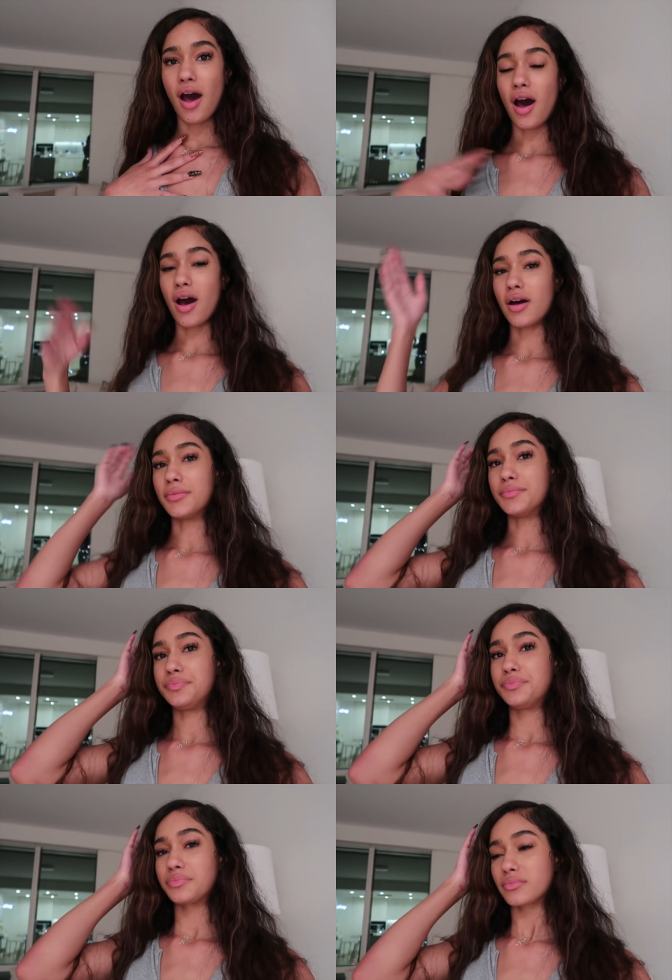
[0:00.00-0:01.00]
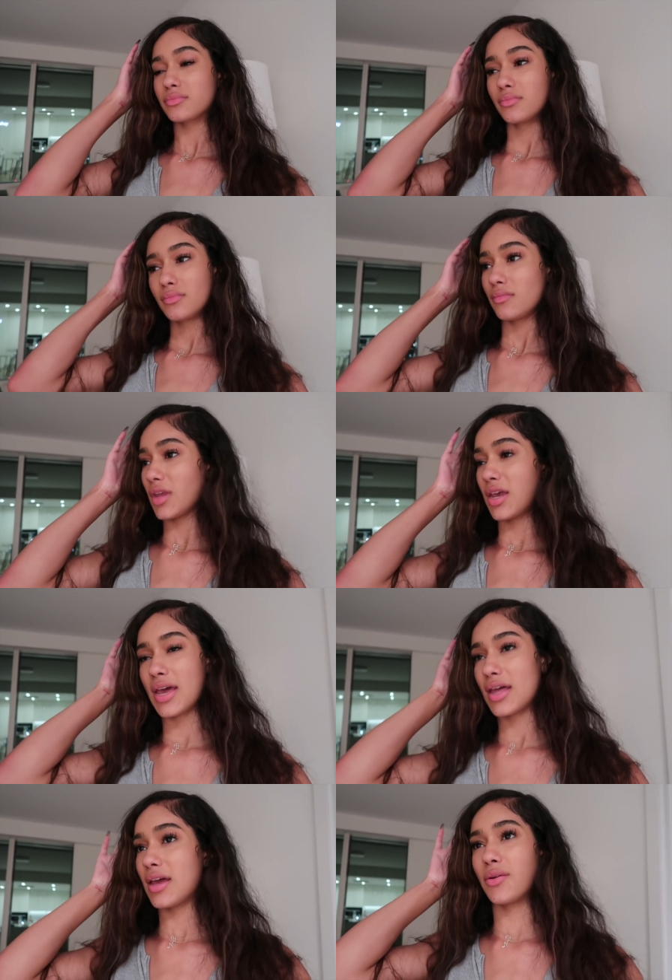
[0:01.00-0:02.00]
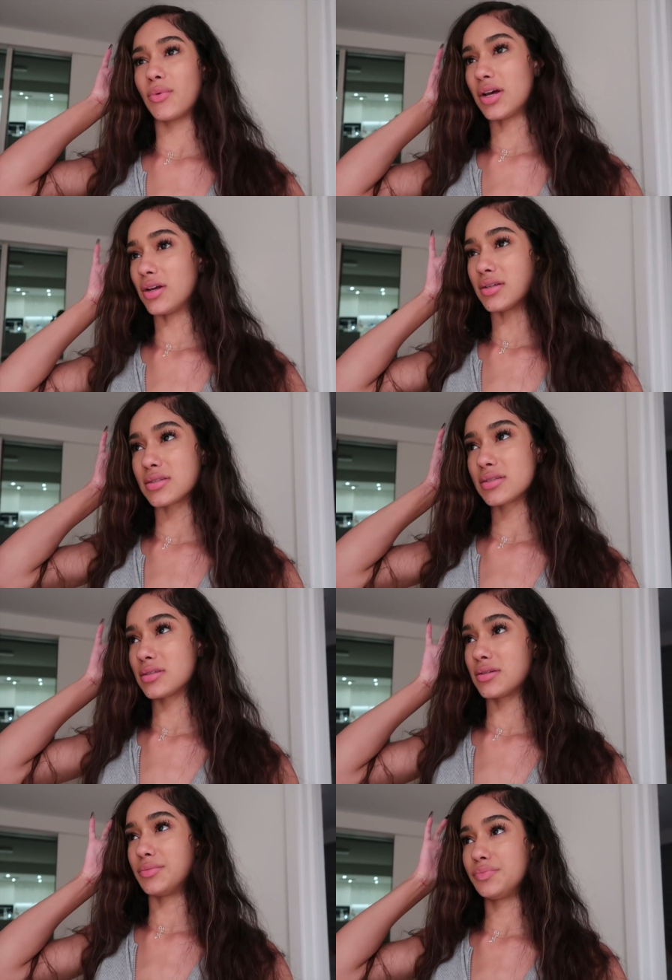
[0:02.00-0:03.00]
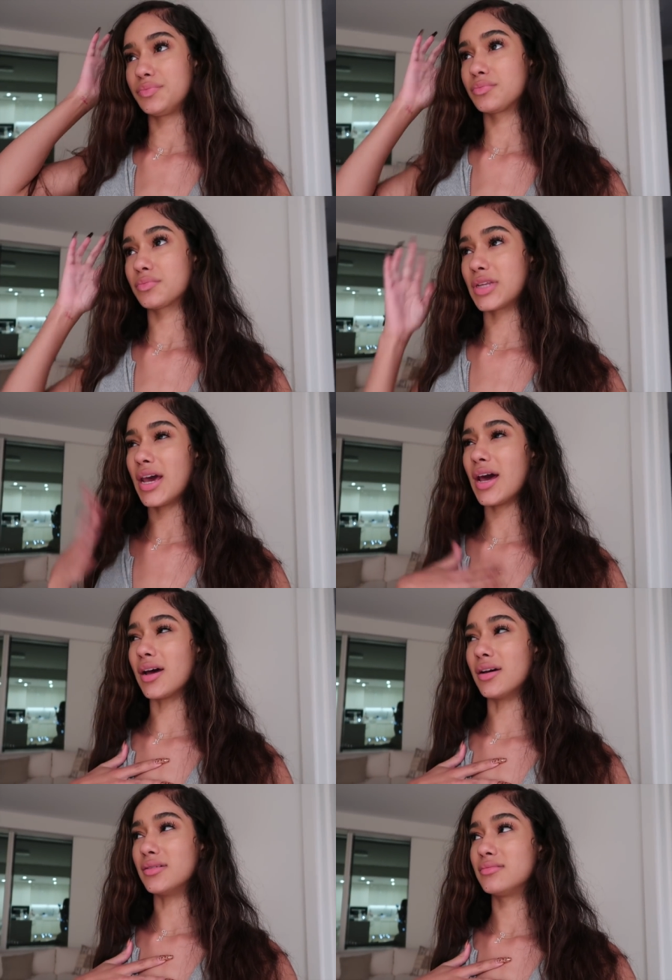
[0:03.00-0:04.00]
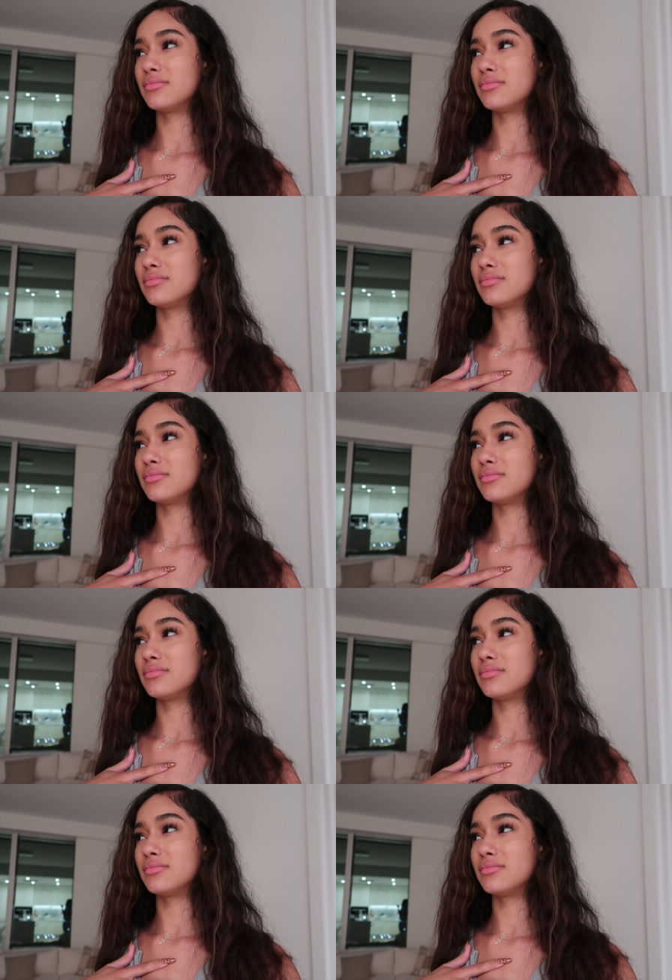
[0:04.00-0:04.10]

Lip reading: And what else? Yeah.